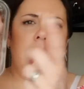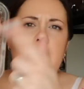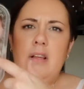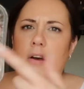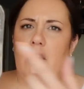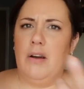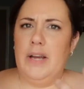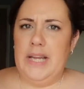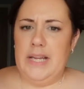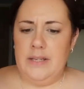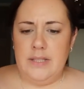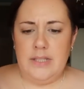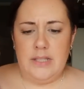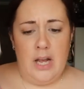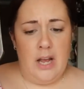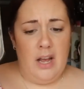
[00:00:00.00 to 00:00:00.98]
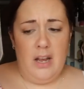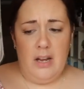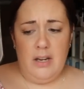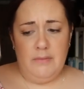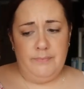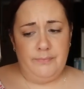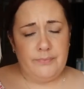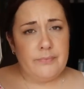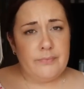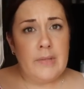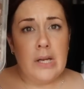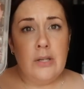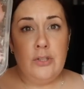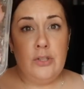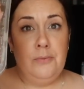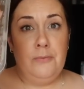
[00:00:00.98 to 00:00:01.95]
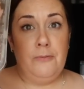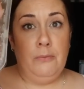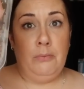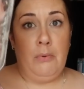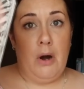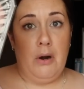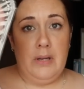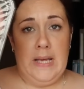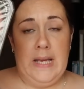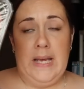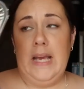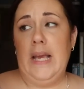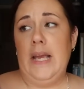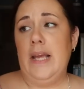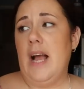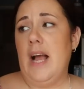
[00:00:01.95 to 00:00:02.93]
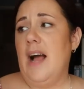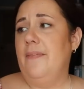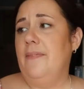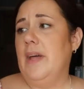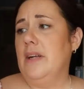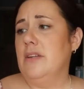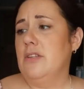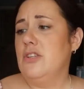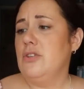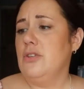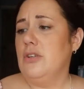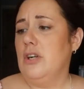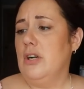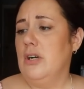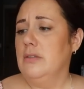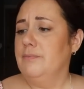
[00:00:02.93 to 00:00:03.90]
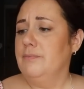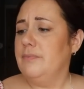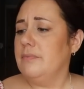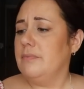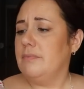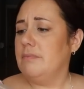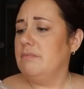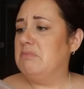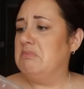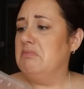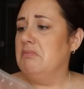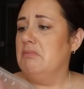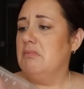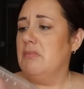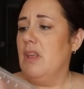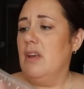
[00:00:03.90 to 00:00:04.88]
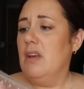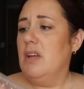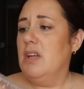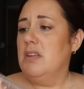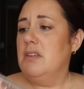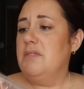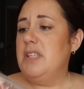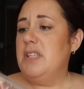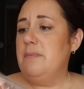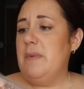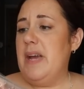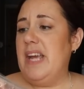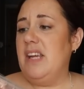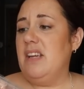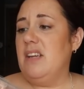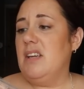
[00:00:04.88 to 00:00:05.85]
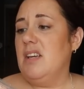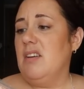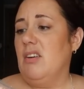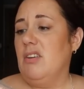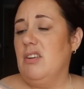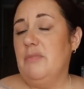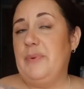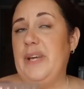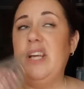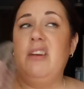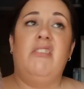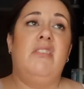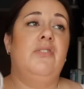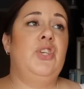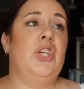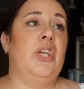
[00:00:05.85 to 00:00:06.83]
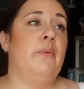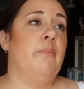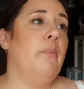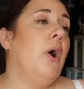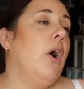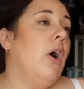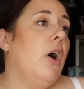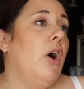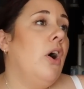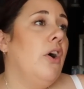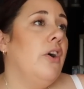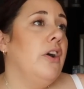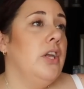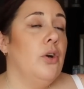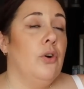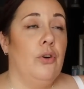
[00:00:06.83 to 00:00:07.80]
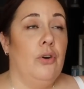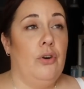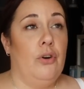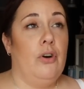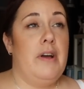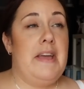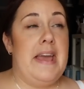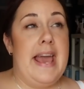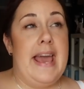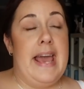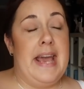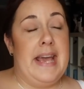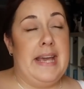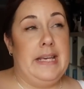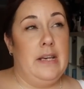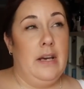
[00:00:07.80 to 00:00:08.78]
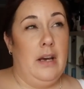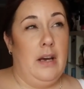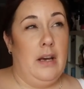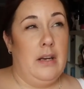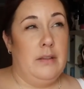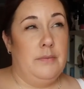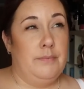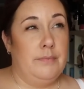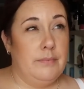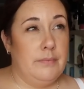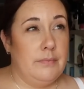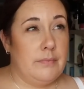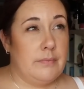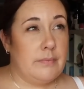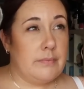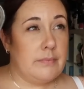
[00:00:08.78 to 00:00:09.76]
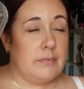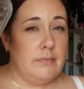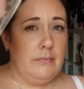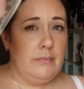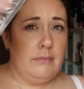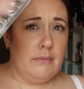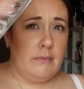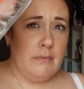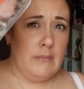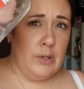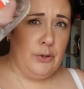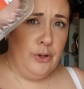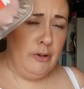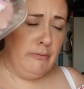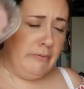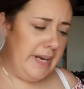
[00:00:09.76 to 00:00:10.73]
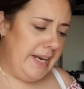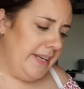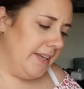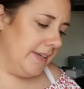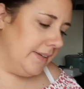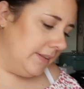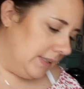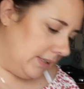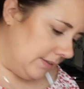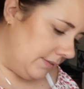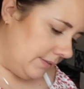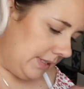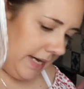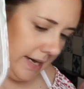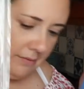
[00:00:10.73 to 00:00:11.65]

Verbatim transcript: thighs, um, some for Rocky, and then some to make, I could make like a chicken pie or a um, curry. Yeah,